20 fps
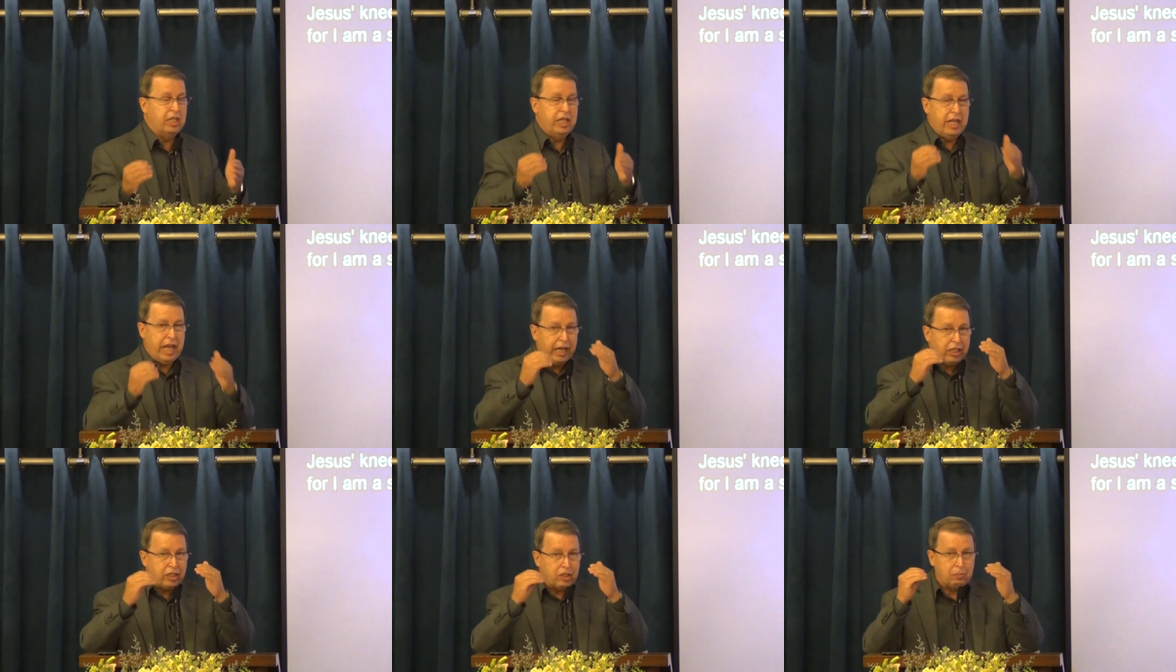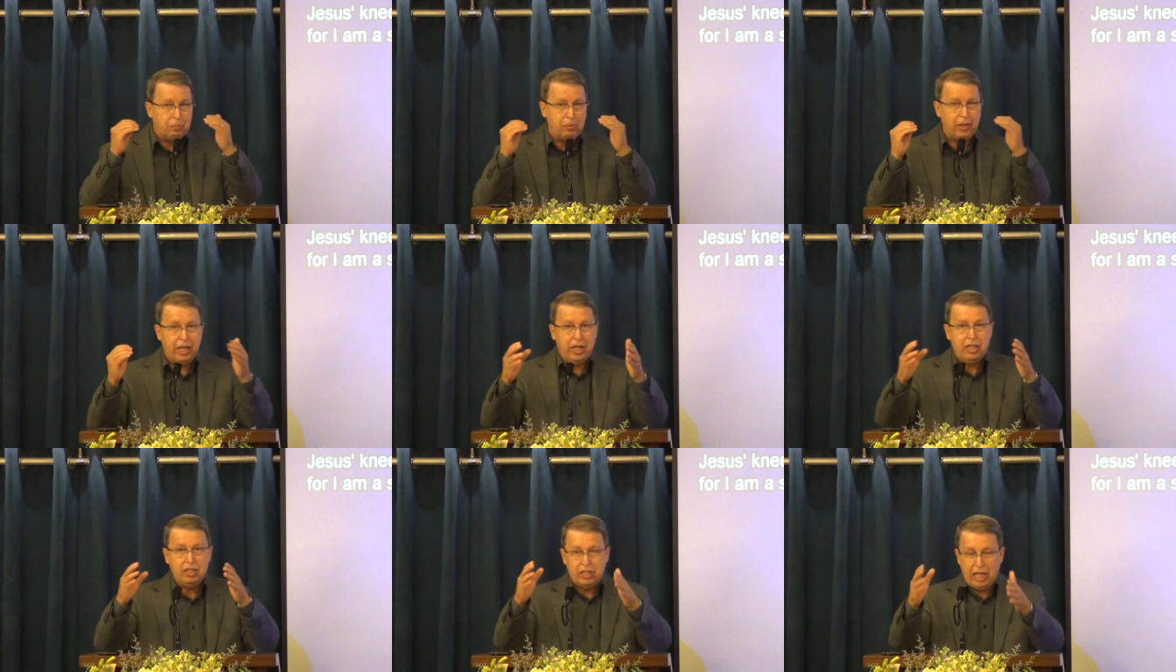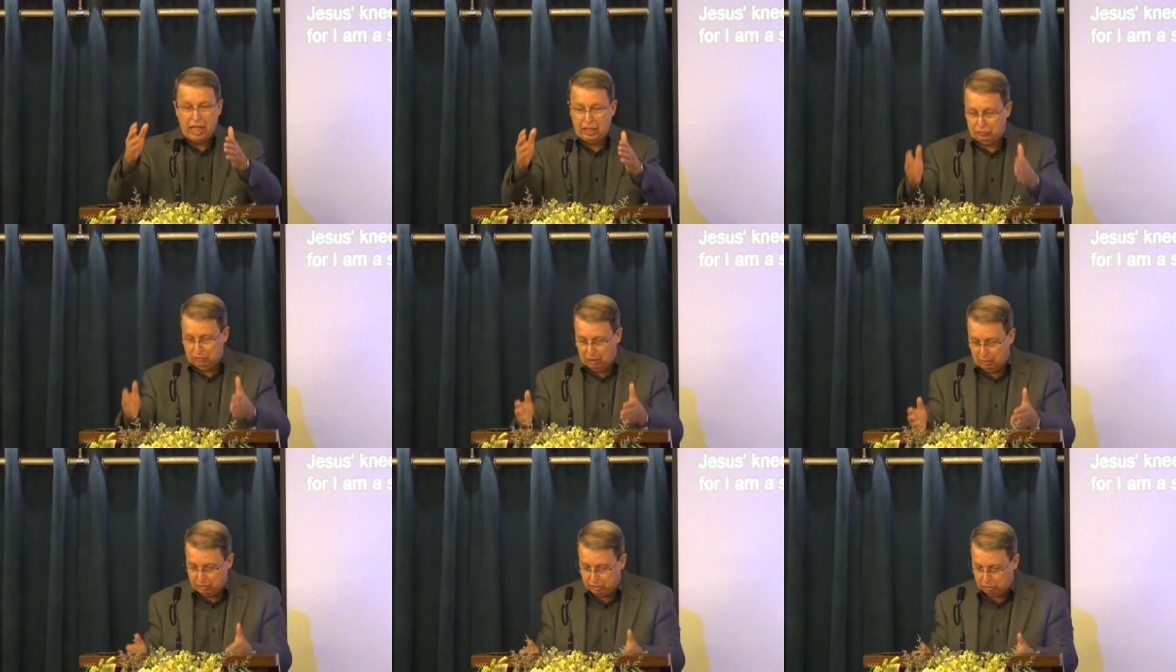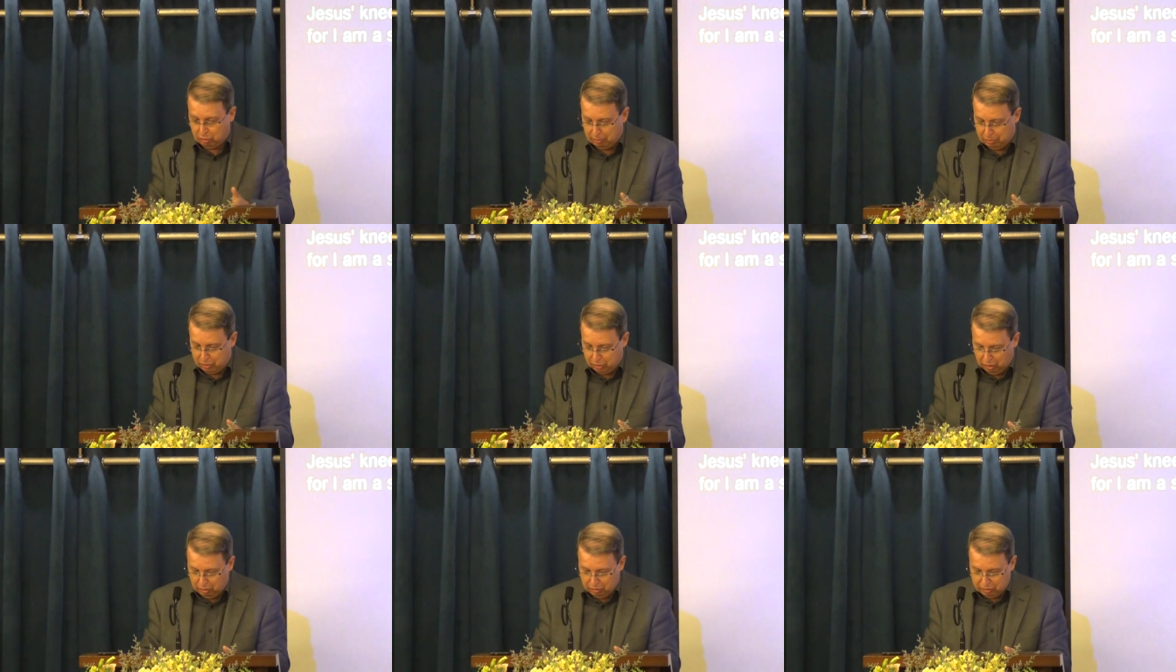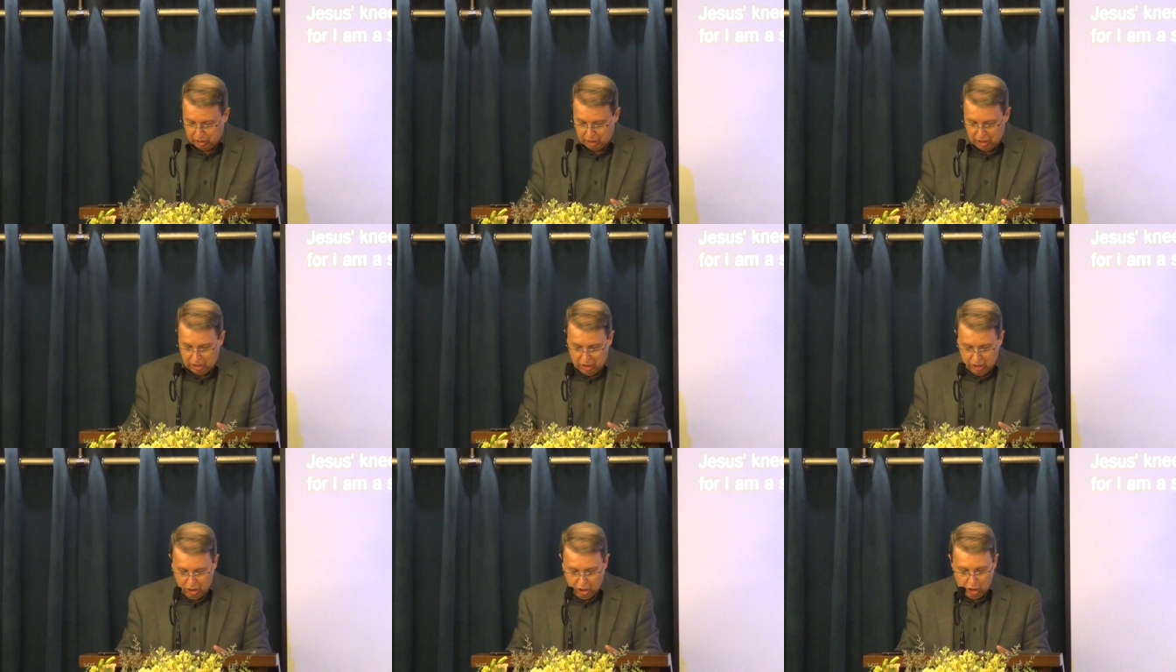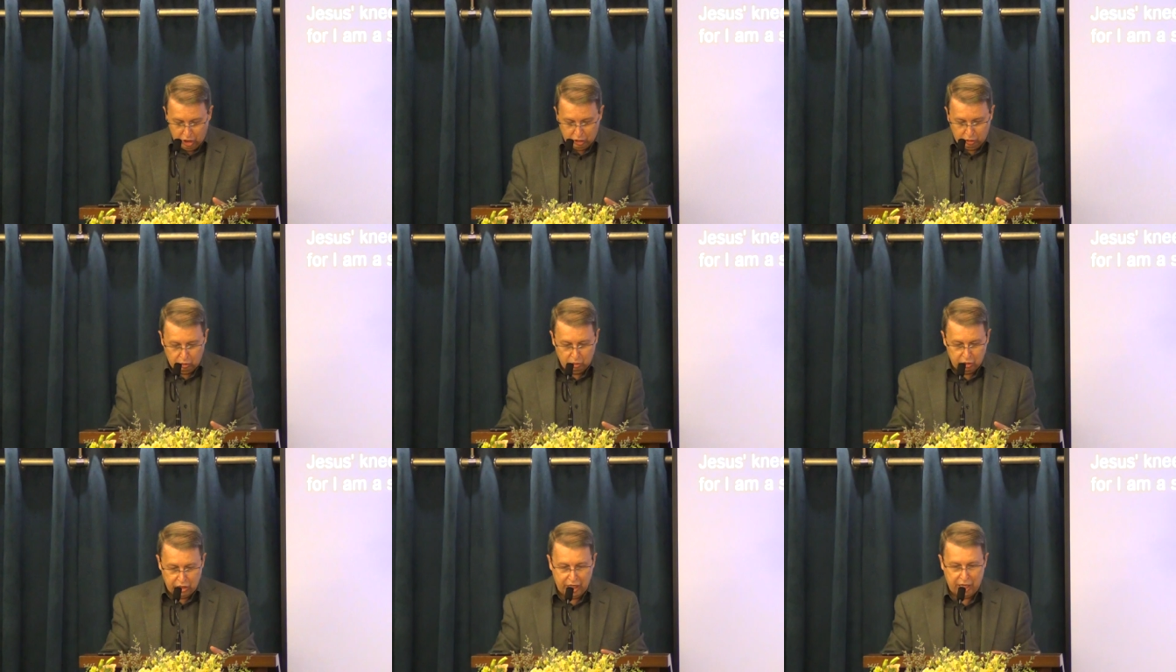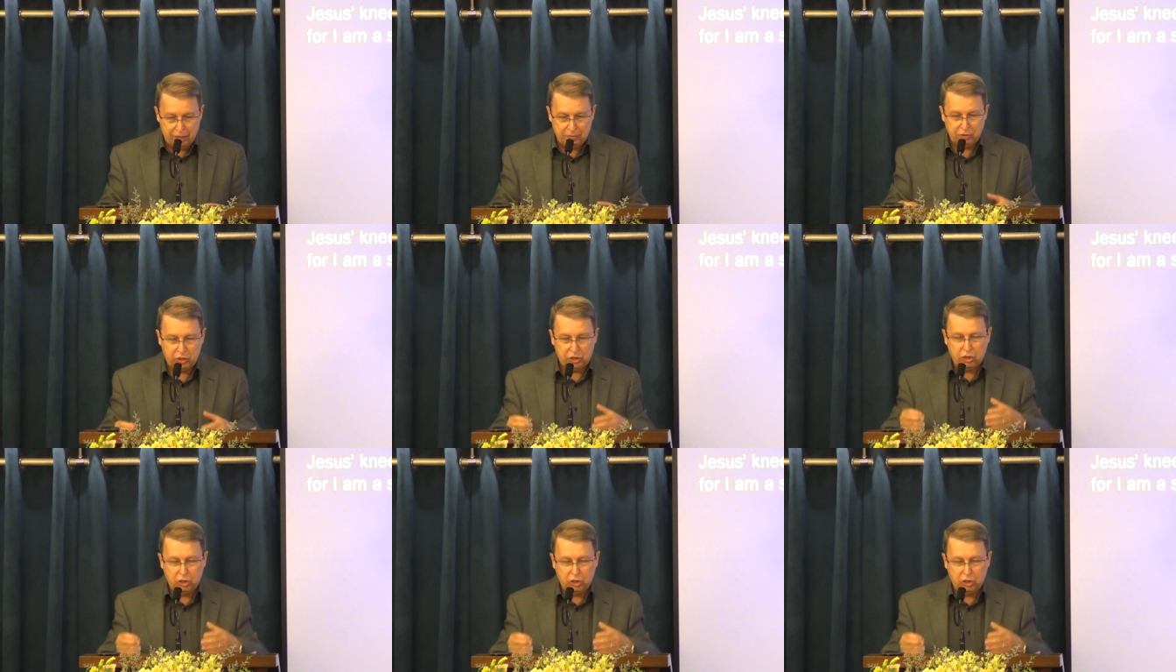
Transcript: He explained that from scriptures to them.